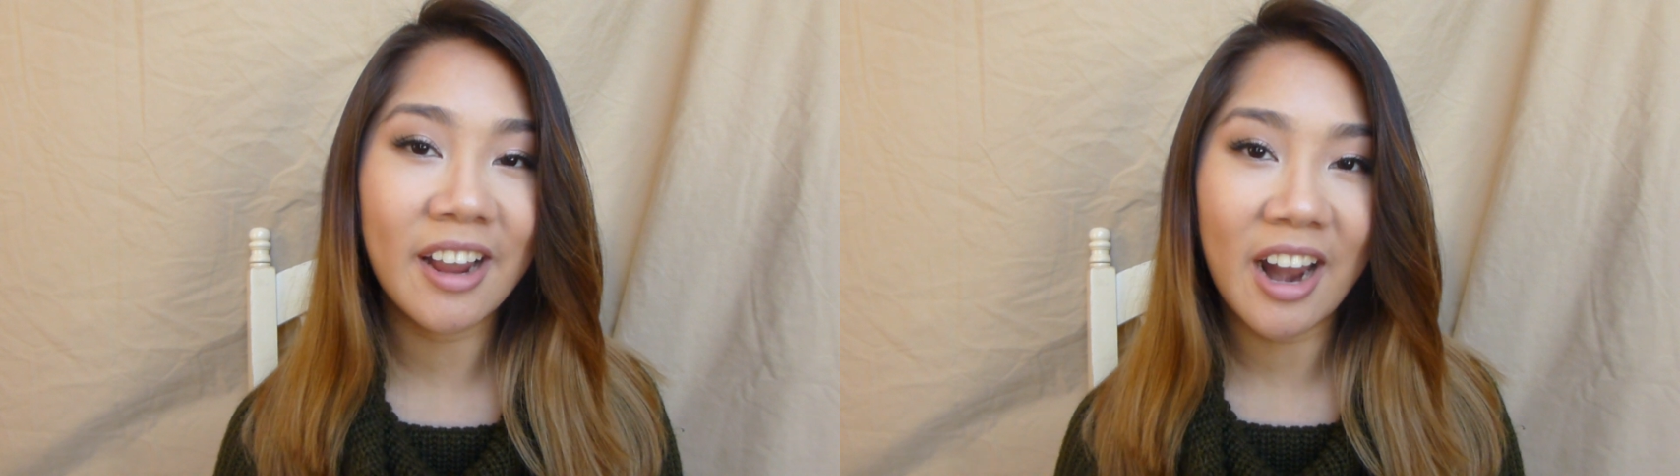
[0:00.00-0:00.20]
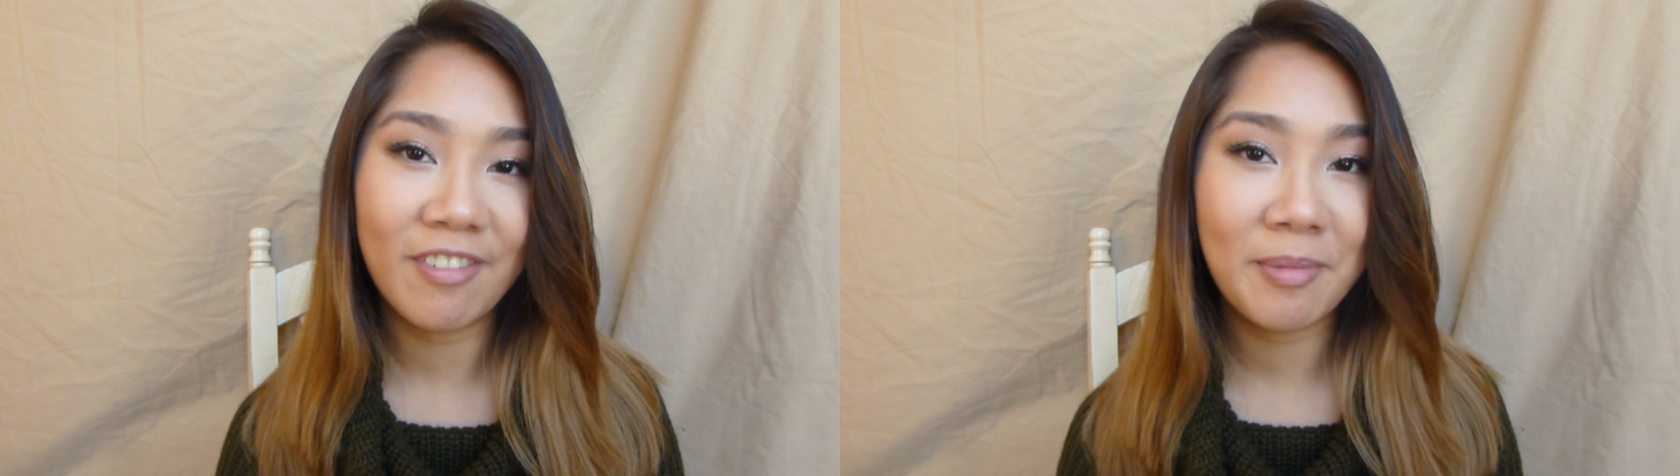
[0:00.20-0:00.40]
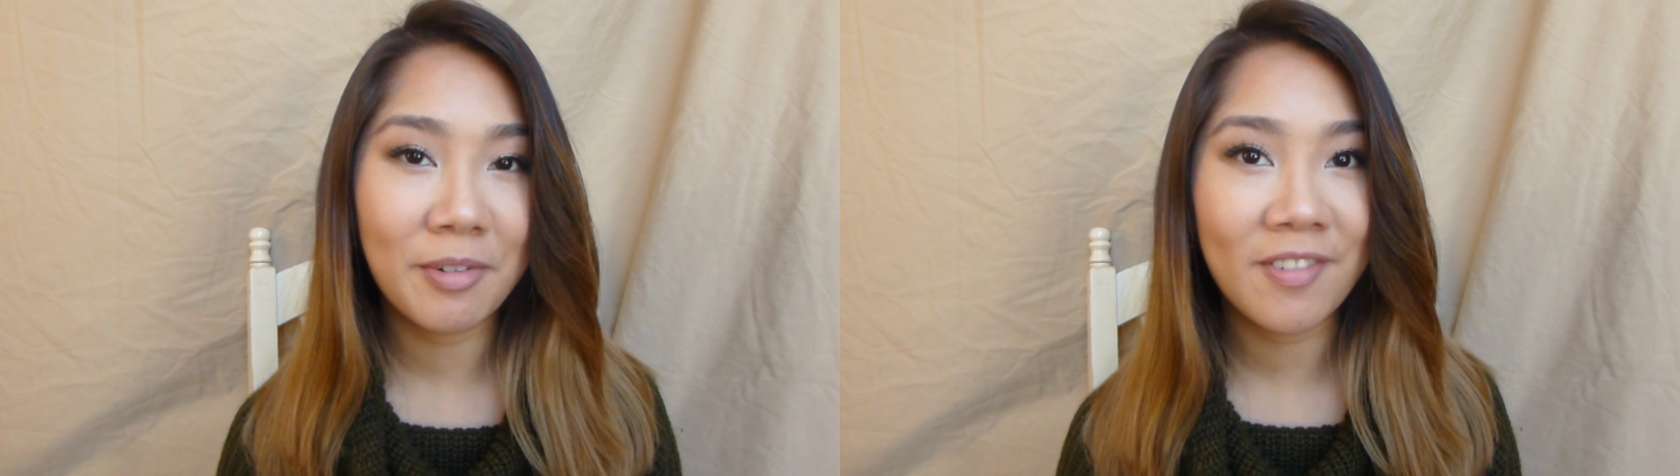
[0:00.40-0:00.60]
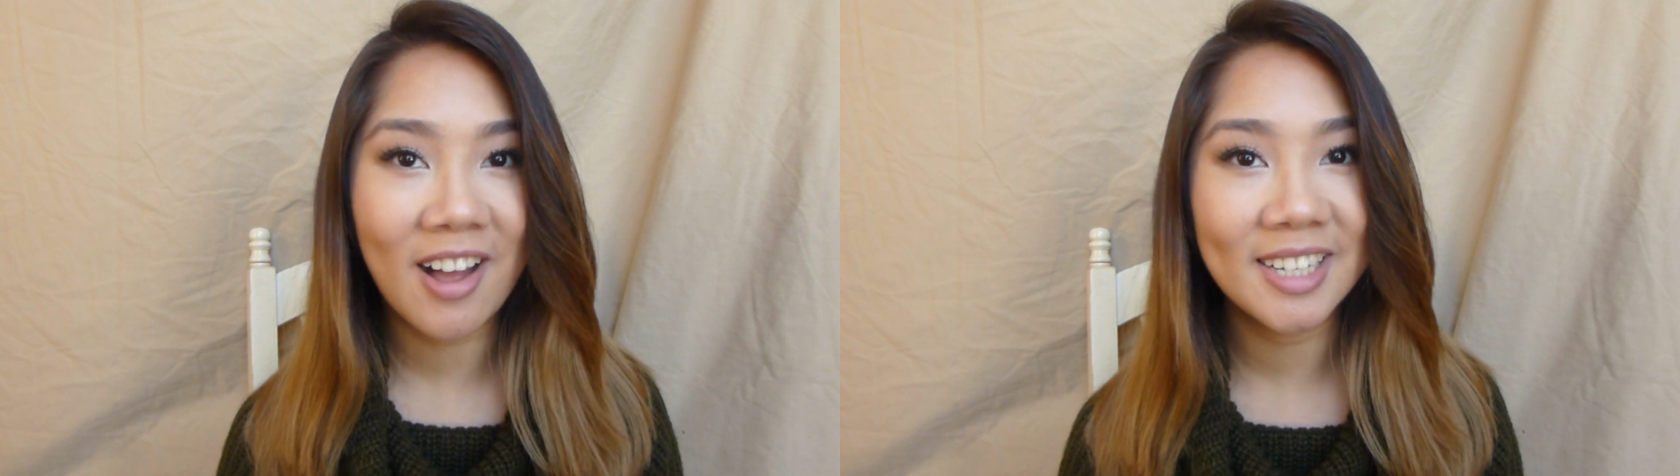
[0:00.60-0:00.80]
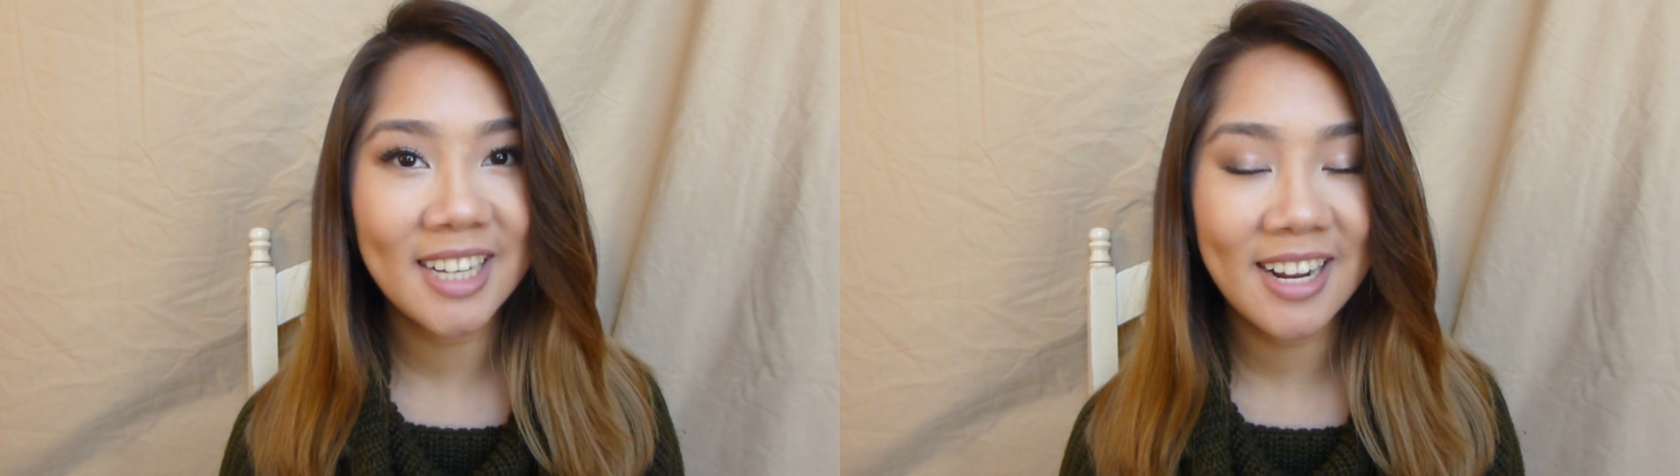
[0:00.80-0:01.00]
and got it for me for
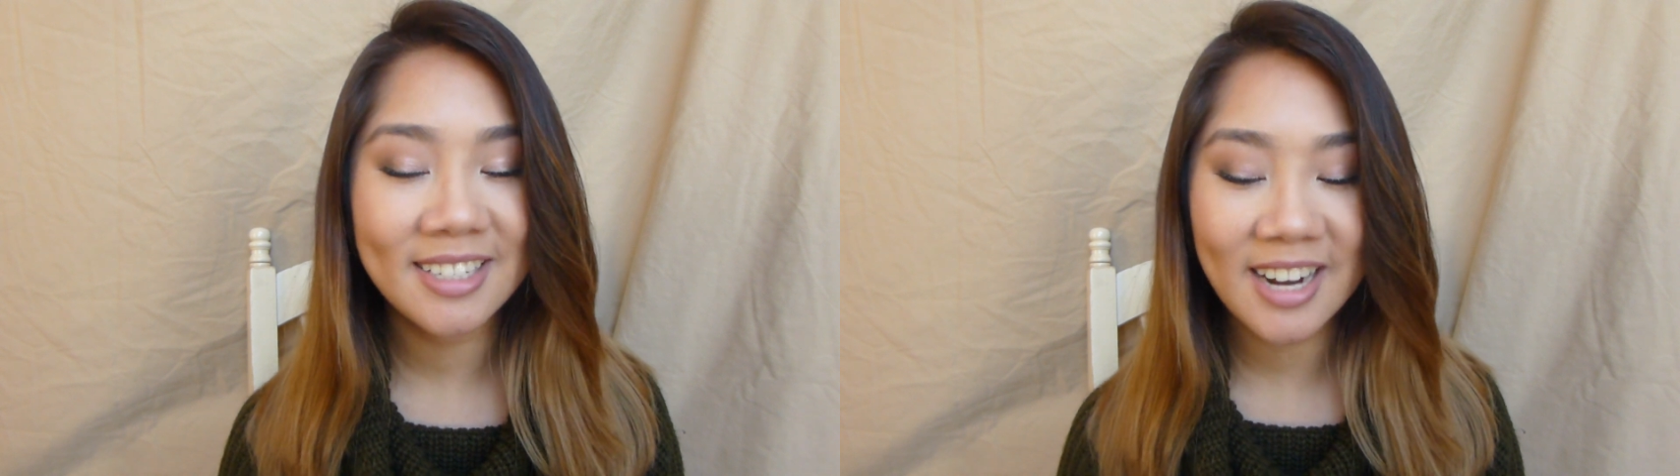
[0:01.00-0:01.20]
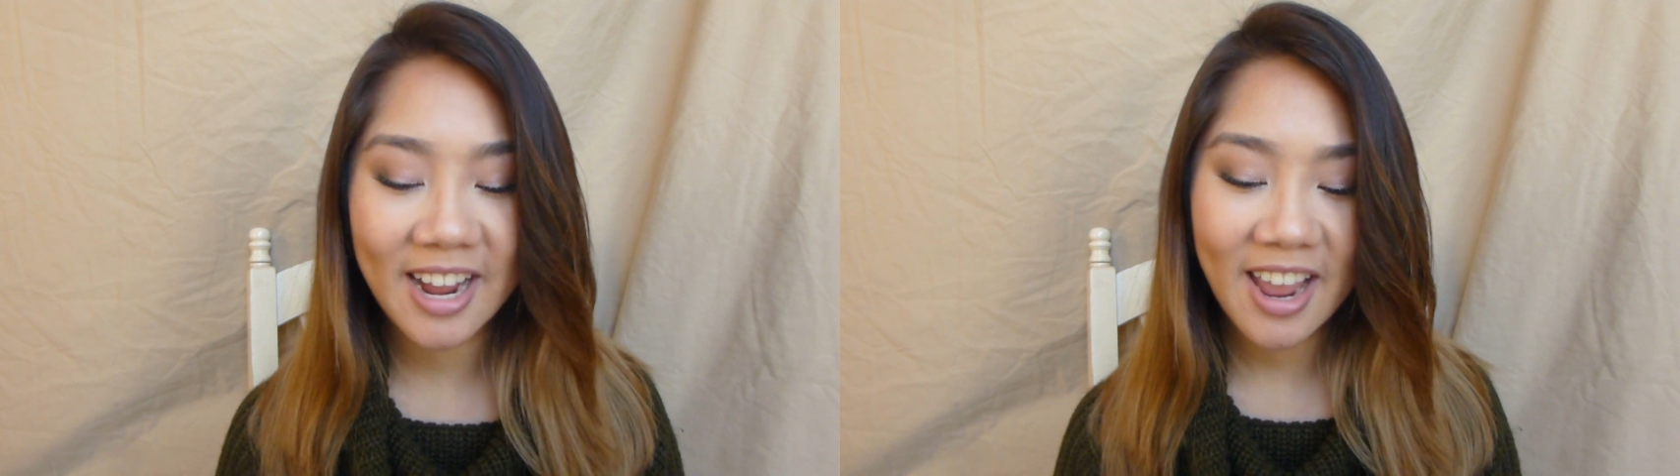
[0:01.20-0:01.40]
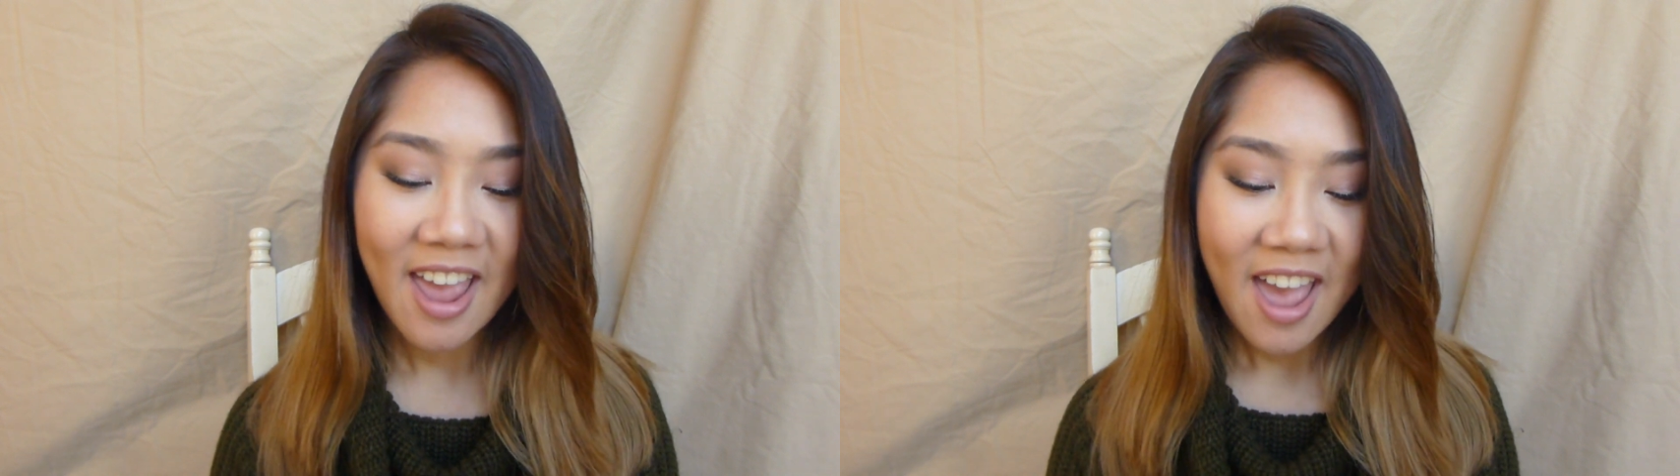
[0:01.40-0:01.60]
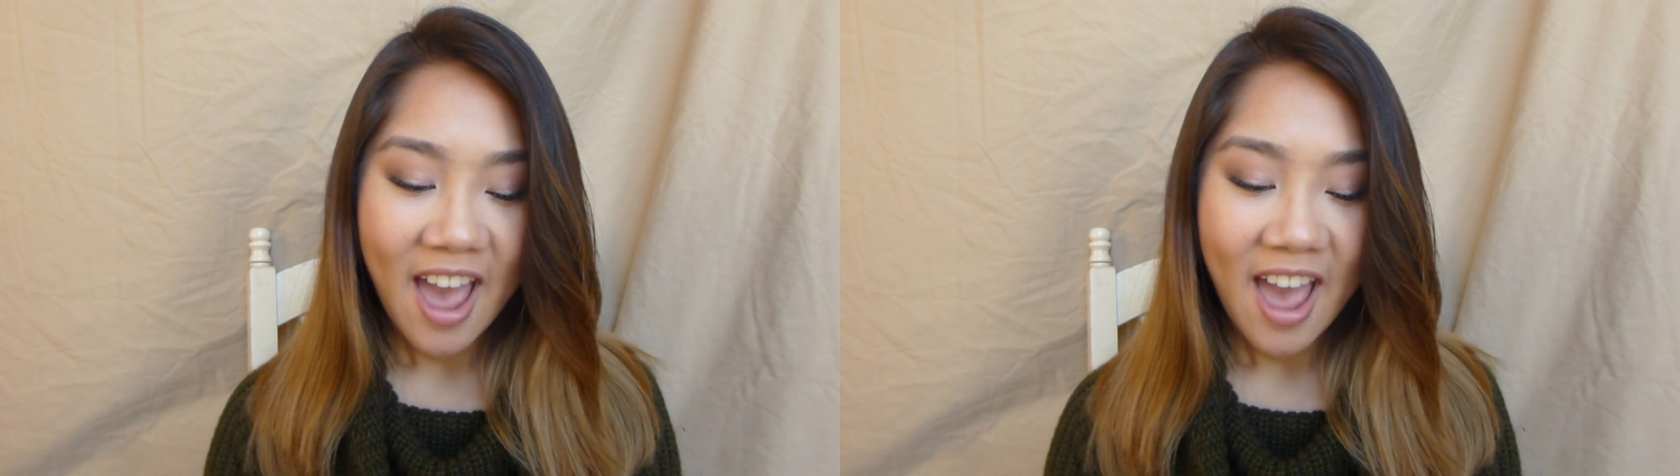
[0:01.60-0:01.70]
Valentine's Day.